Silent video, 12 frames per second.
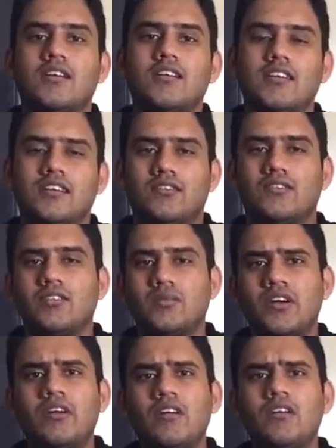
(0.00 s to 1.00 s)
Yeah, so the
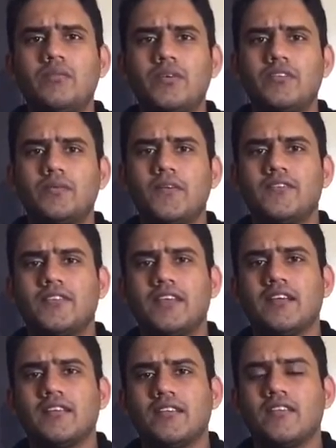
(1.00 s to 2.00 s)
Bernoulli principle
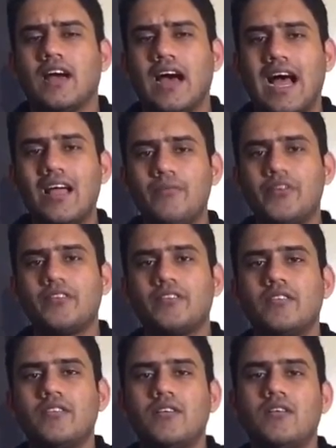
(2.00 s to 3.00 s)
says high
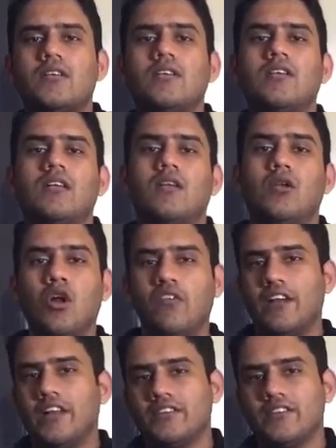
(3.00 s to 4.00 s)
pressure, low
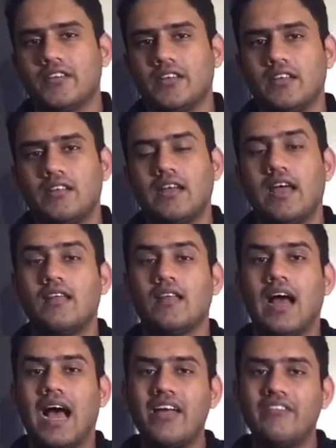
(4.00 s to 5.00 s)
velocity, and
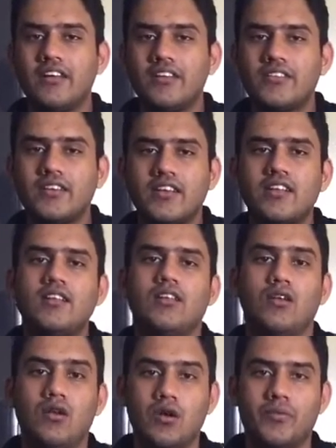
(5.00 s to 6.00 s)
high velocity,
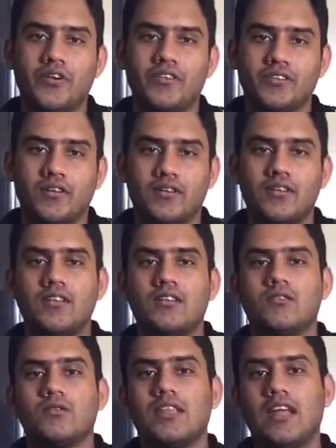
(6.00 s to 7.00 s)
low pressure.
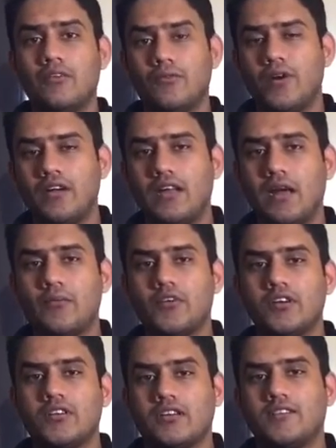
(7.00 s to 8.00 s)
So that's what I'm
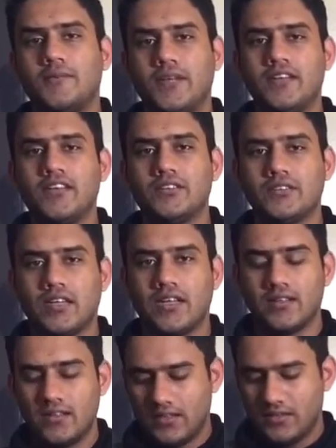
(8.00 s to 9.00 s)
going to explain you today.
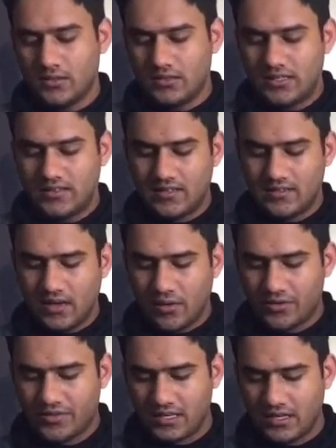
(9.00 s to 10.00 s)
So this is
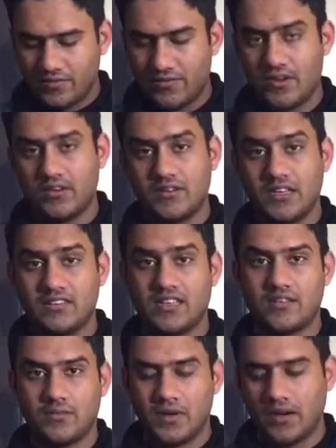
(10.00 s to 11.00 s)
our setup for today's
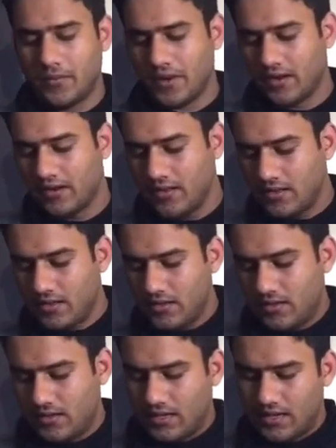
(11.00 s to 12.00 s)
experiment.
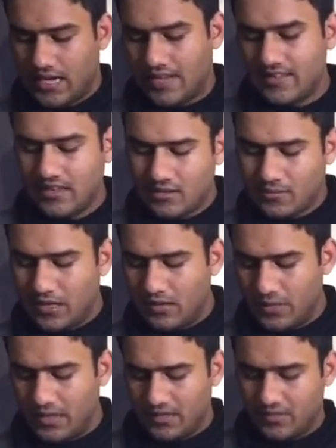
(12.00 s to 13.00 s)
As I explained,
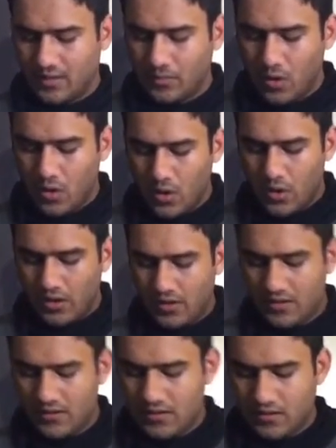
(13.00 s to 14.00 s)
we need some
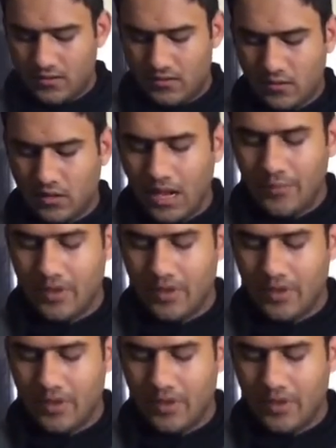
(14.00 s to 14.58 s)
hole. So